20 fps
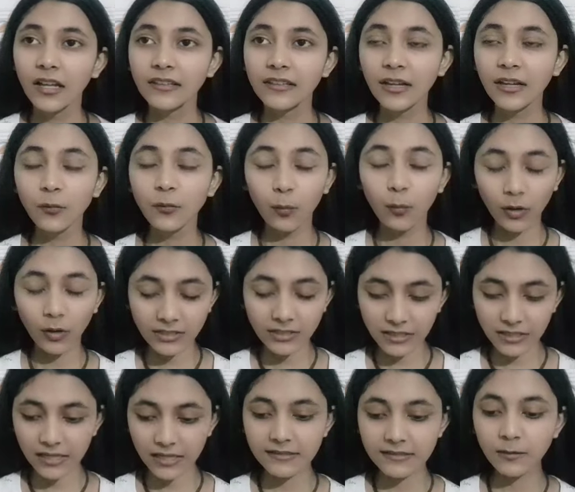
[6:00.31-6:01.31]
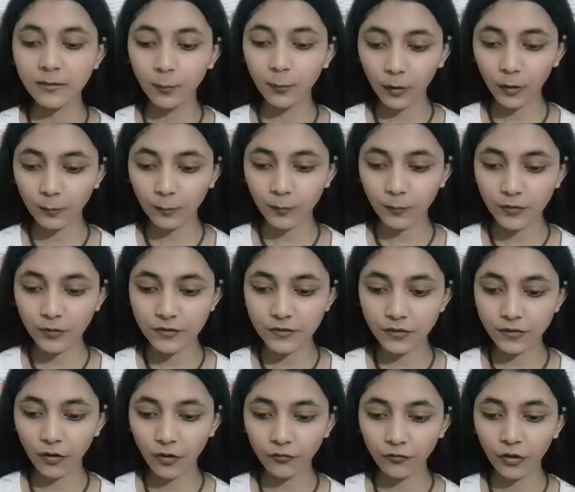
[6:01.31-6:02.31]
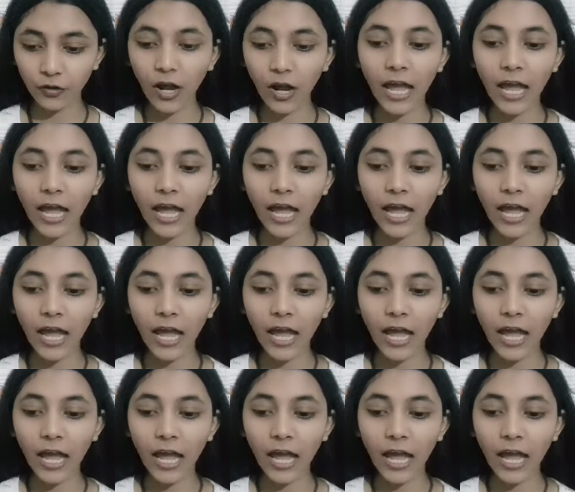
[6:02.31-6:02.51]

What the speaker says: like what is the purpose of your